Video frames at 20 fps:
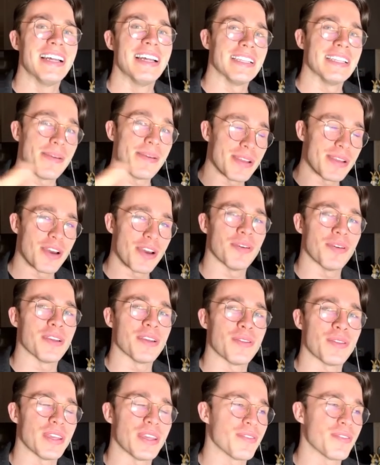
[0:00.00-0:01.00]
Let me know what you
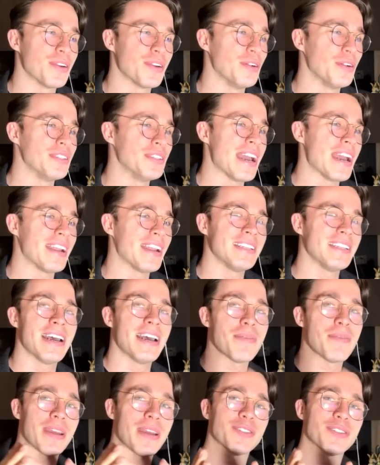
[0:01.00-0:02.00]
think of it all down under,
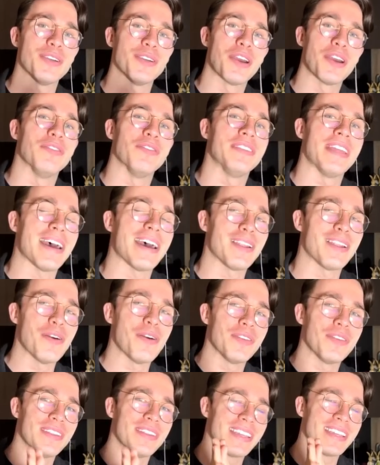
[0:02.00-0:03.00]
and make sure you go
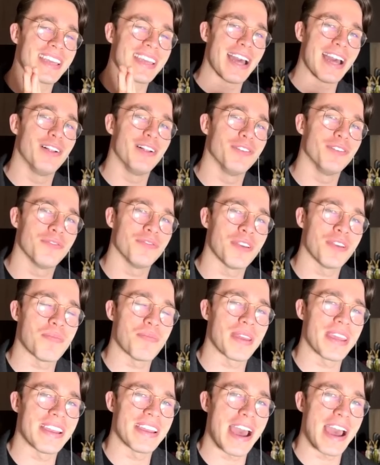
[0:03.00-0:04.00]
download the Q A L V
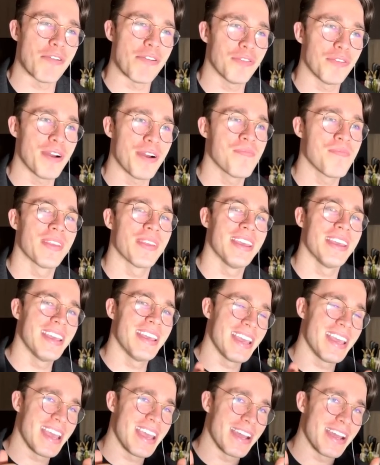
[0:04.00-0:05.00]
P N Alpha,
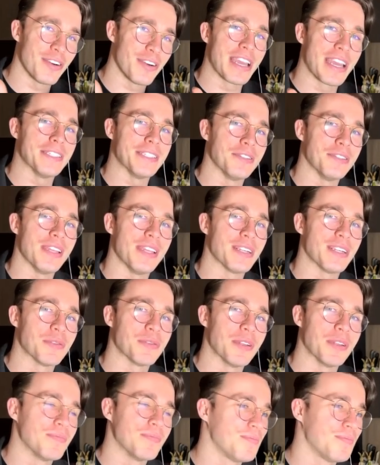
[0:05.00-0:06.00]
and I'll catch you in the next
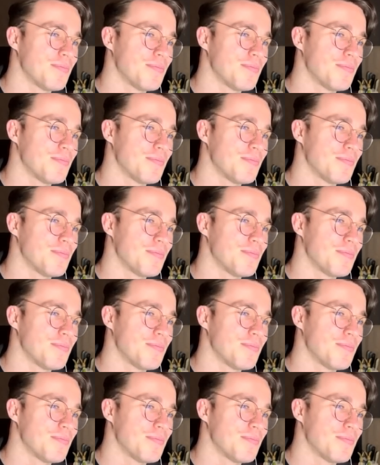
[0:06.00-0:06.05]
one.